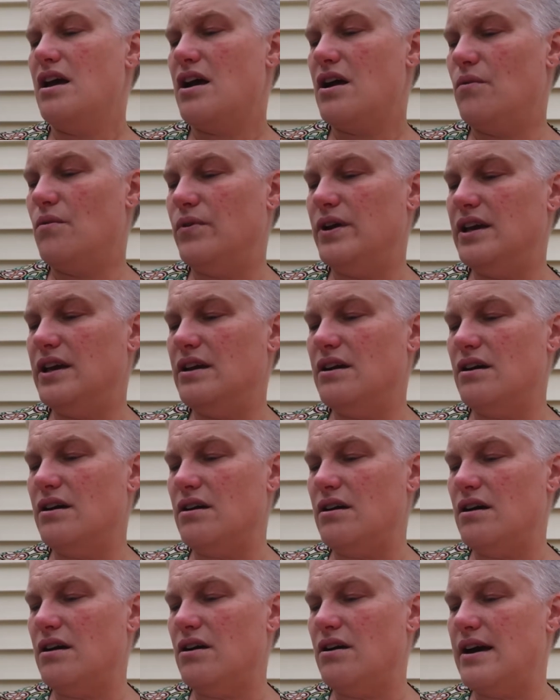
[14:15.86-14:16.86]
We
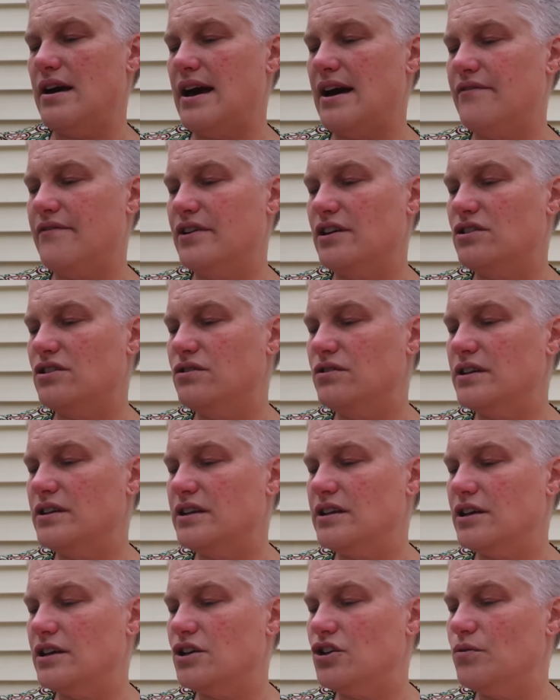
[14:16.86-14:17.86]
have
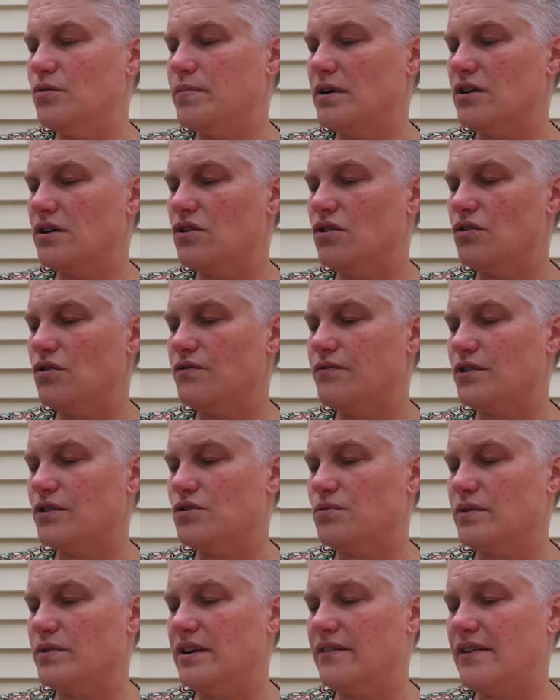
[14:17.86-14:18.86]
included a coupon code for
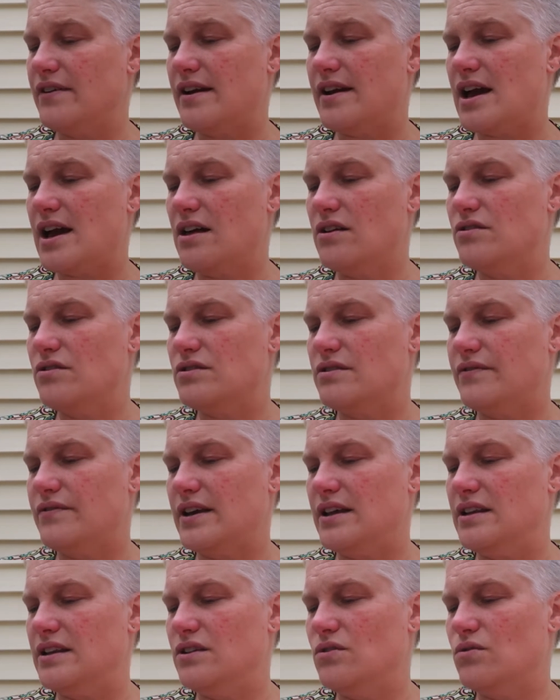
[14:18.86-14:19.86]
$25 of
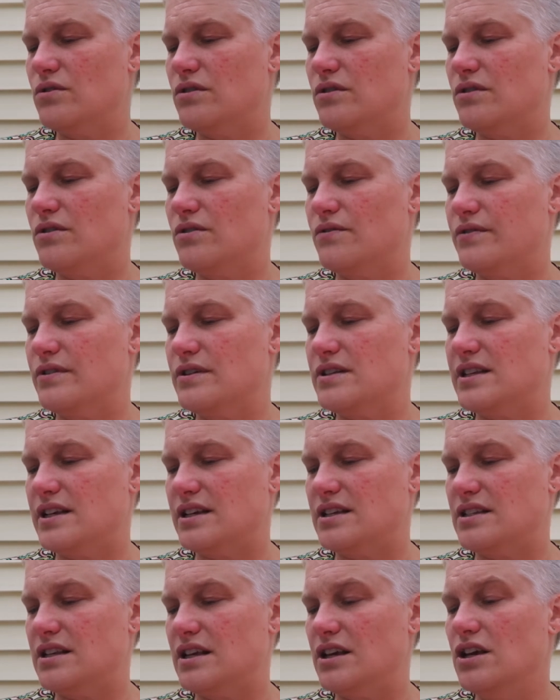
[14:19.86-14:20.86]
any order over
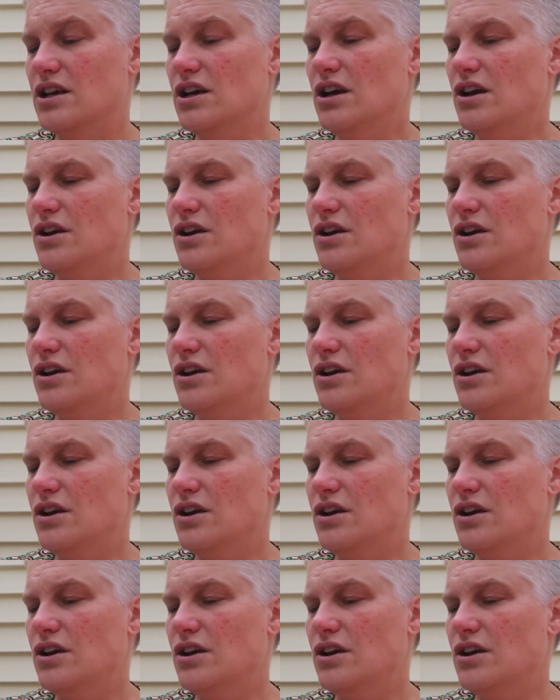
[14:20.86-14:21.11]
$60.